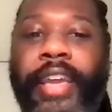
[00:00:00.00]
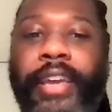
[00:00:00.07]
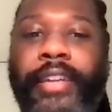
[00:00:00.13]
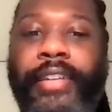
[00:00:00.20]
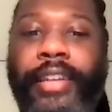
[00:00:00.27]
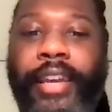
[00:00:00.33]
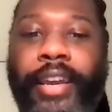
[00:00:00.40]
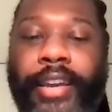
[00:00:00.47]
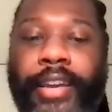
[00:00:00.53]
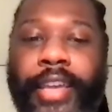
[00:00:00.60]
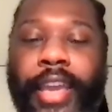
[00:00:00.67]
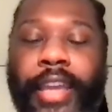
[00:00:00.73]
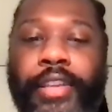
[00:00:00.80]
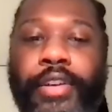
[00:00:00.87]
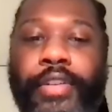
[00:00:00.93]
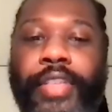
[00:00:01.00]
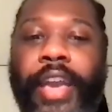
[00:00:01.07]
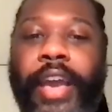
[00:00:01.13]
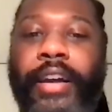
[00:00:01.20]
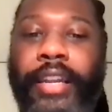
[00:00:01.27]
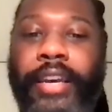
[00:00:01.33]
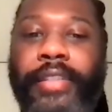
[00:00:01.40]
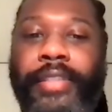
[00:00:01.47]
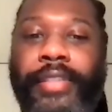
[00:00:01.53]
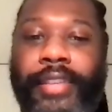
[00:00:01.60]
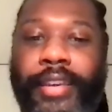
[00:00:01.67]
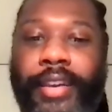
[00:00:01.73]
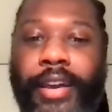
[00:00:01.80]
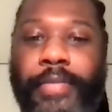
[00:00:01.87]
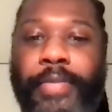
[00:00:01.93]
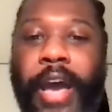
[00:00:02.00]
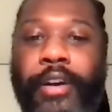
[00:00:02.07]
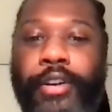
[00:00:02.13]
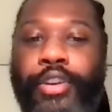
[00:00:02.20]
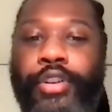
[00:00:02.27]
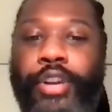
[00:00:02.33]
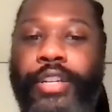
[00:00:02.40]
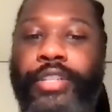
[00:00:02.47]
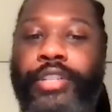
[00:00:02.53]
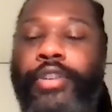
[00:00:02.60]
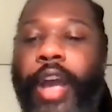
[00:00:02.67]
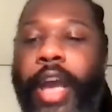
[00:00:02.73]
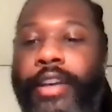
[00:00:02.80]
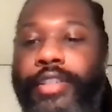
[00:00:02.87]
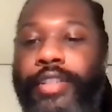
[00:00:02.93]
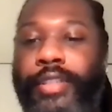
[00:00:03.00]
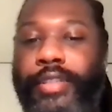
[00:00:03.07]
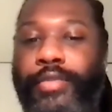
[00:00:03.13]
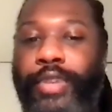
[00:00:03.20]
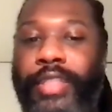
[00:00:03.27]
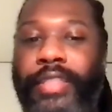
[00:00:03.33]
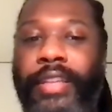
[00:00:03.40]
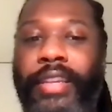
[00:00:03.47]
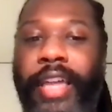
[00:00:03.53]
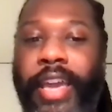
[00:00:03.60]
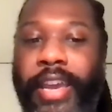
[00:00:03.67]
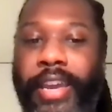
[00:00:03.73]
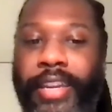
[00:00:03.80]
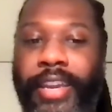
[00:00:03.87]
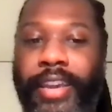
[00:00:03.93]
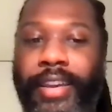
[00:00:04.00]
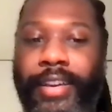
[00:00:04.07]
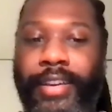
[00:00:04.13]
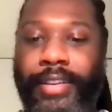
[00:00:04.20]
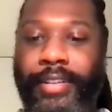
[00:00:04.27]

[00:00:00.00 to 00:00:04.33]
end, can you tell us about your interactions with the laity?